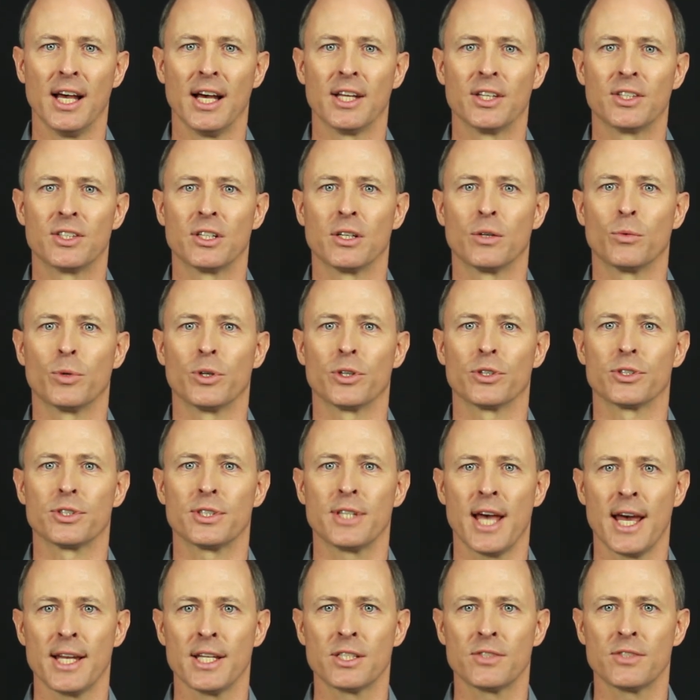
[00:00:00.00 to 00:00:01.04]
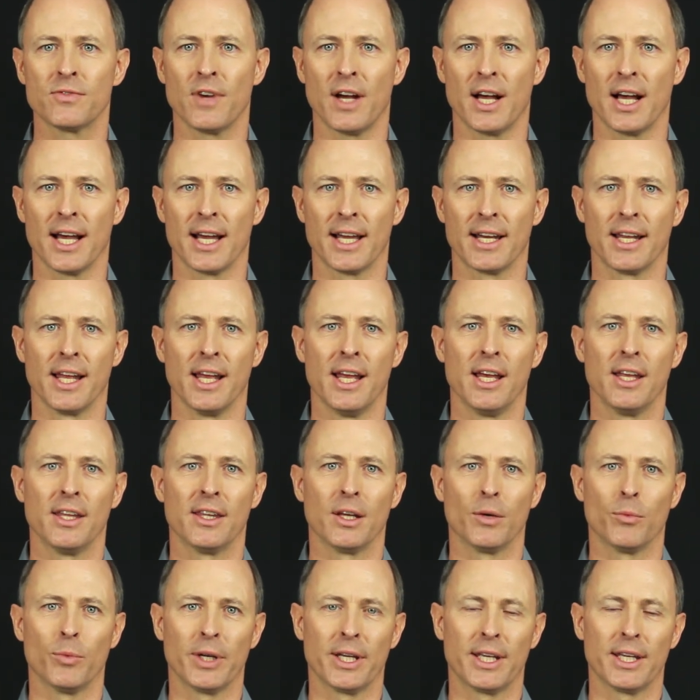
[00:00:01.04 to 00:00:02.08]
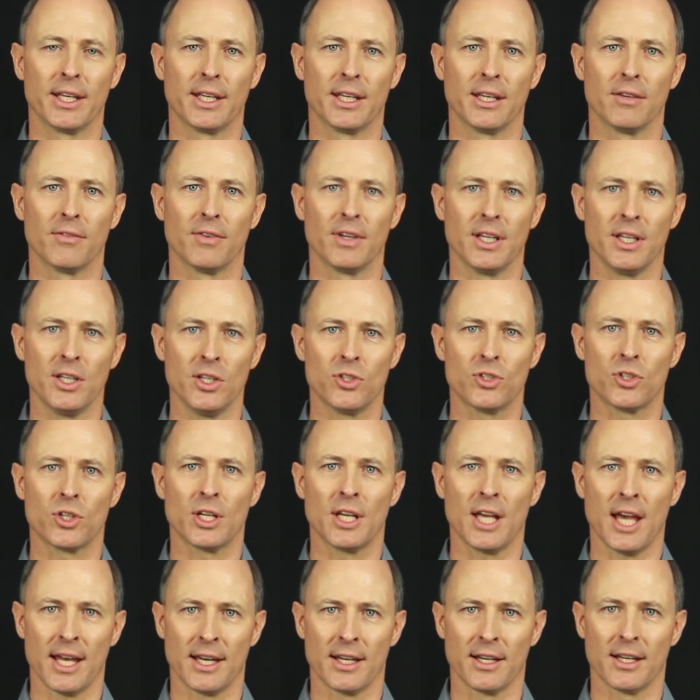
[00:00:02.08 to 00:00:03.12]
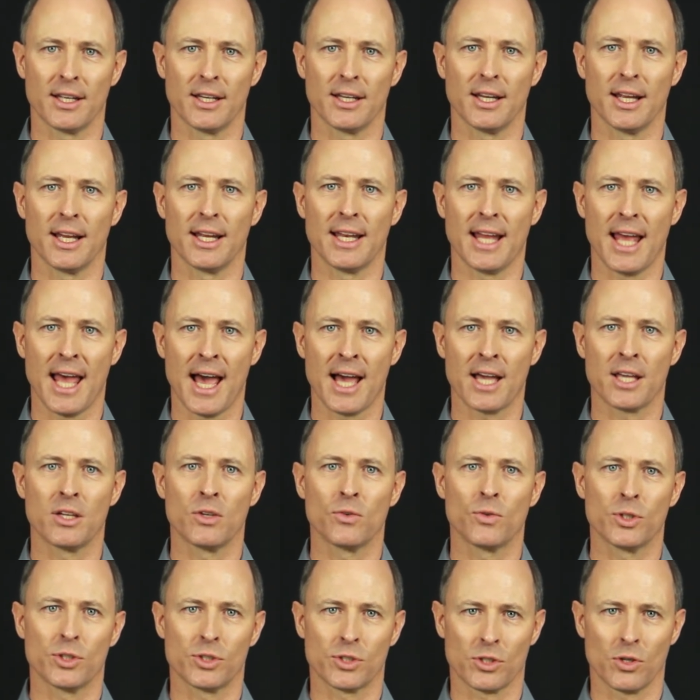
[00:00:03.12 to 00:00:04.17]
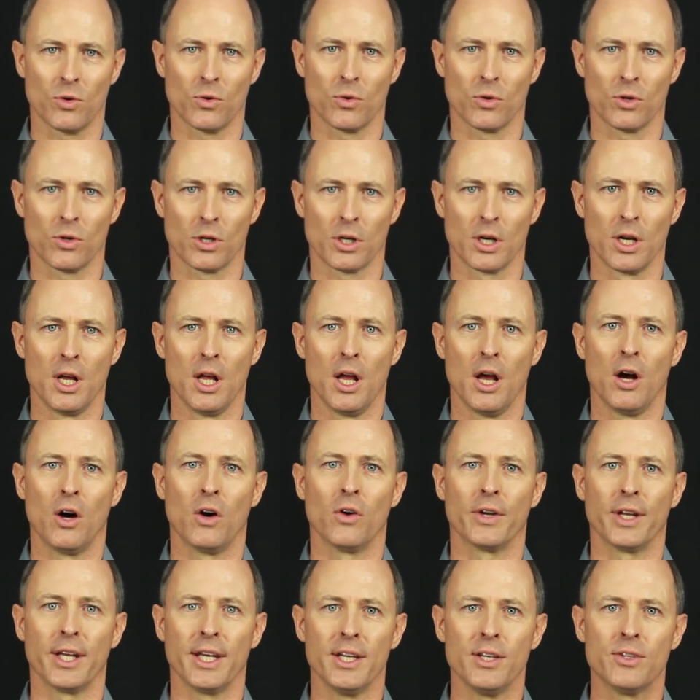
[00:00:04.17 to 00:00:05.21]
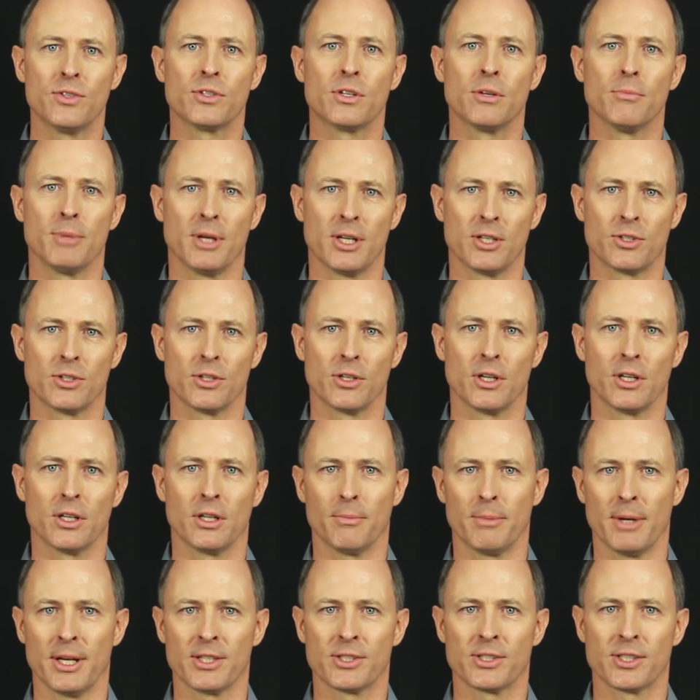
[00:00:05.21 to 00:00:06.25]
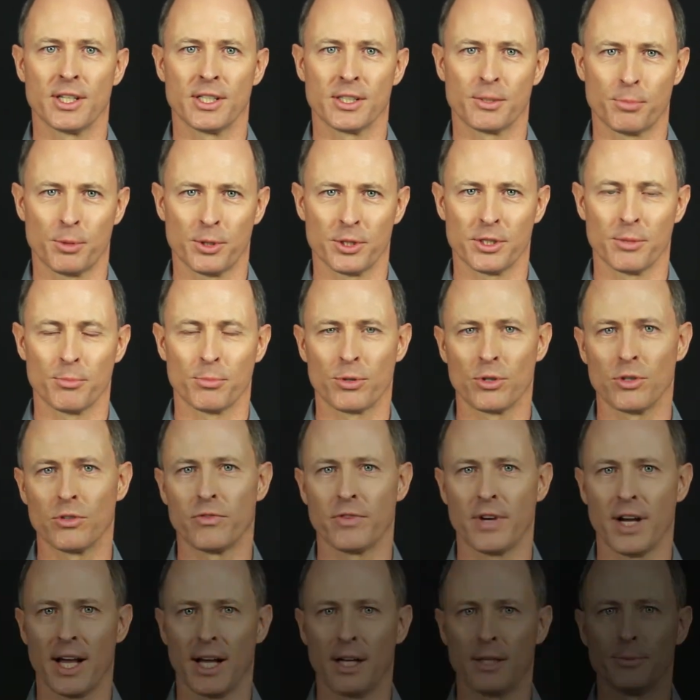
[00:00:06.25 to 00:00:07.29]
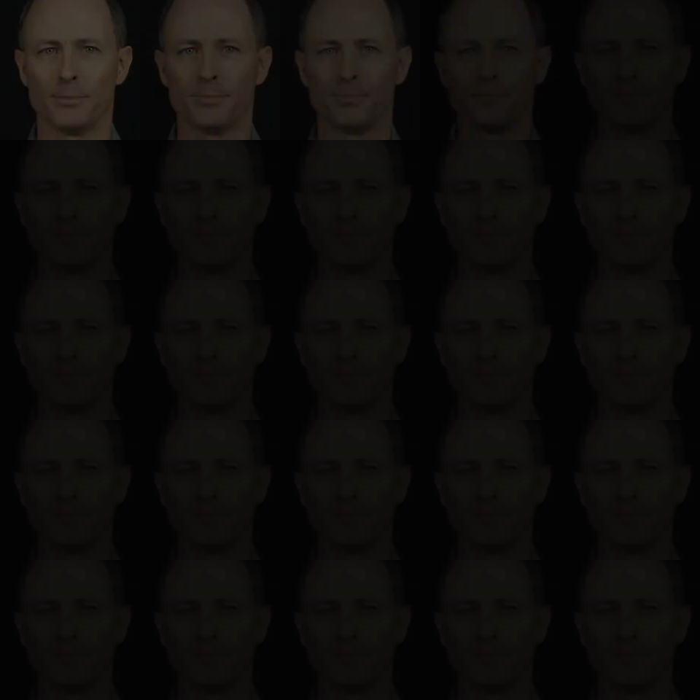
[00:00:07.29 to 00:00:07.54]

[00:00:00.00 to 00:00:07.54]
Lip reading: until we're satisfied that we can give each candidate an accurate score on each dimension of the best salesperson profile.